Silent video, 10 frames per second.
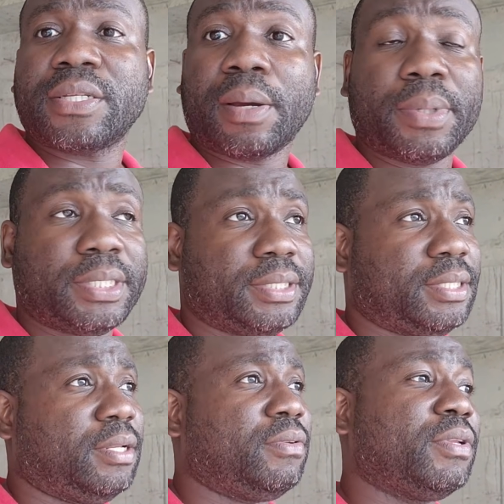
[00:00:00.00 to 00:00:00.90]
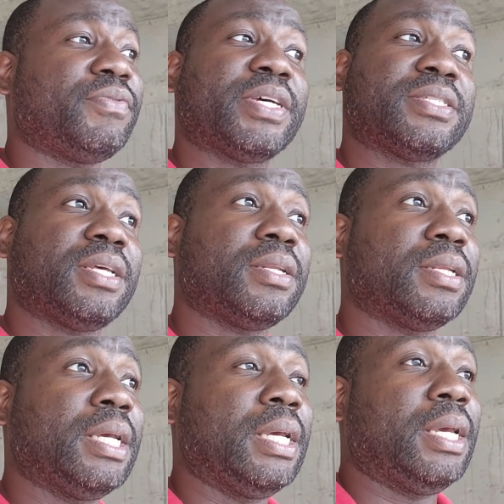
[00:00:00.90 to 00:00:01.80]
Thomas, invest in
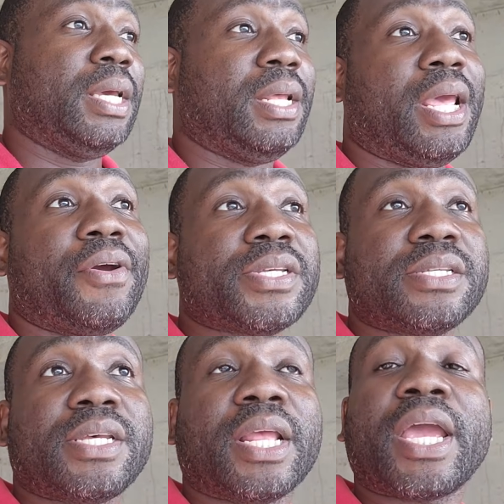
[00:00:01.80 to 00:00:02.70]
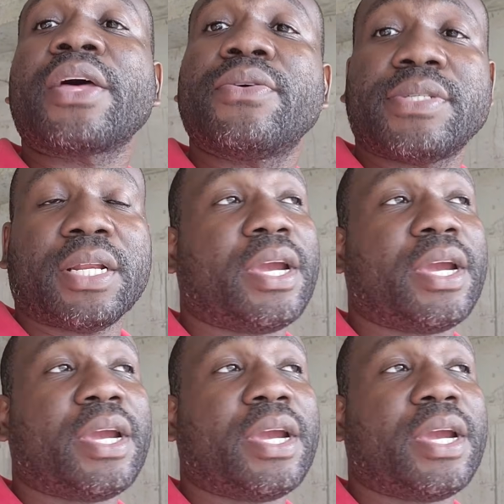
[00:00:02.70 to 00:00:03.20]
areas in St. Catherine. St.